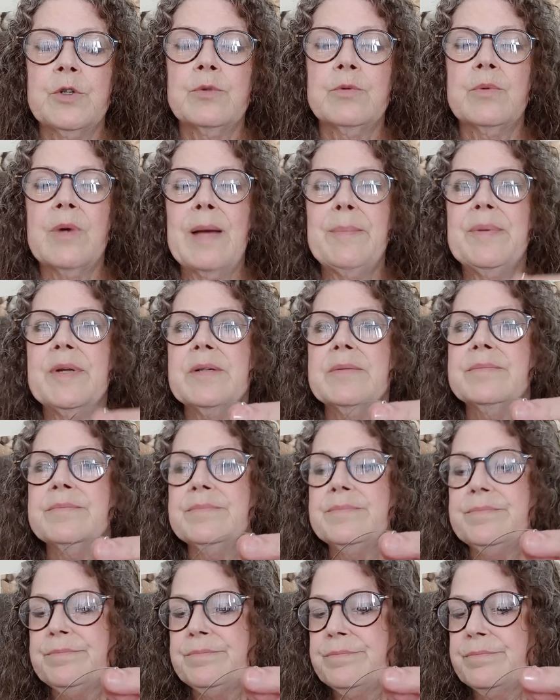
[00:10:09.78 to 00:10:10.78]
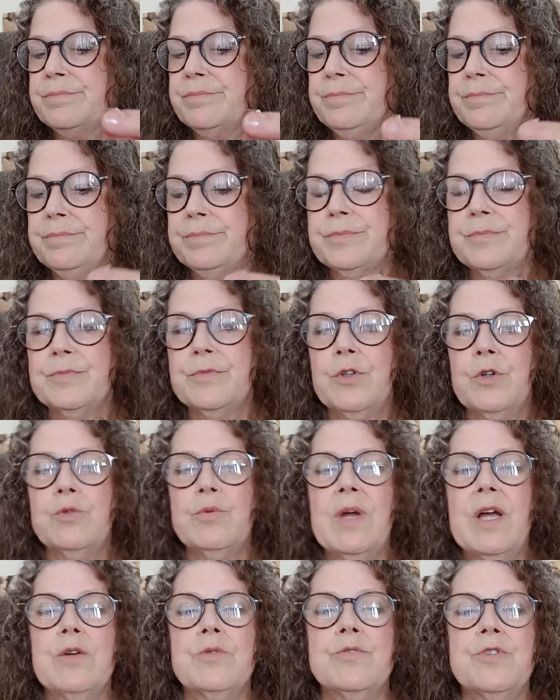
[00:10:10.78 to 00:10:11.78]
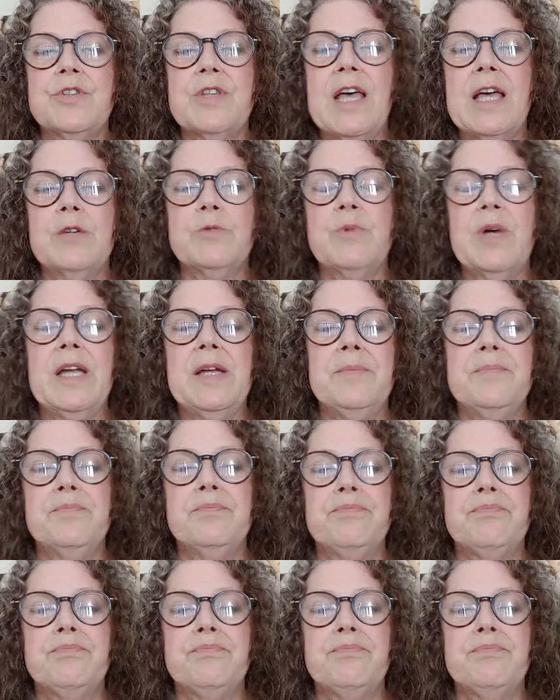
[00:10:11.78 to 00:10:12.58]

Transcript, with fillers: wrap it round that way.